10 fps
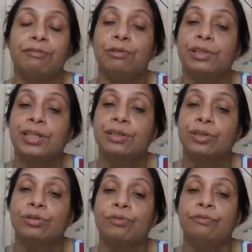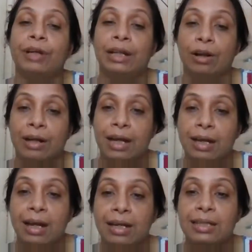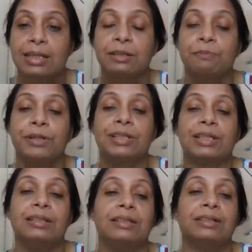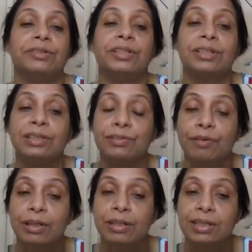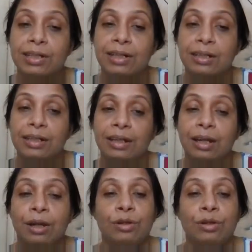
full chance to well organize and present the reasons for the study,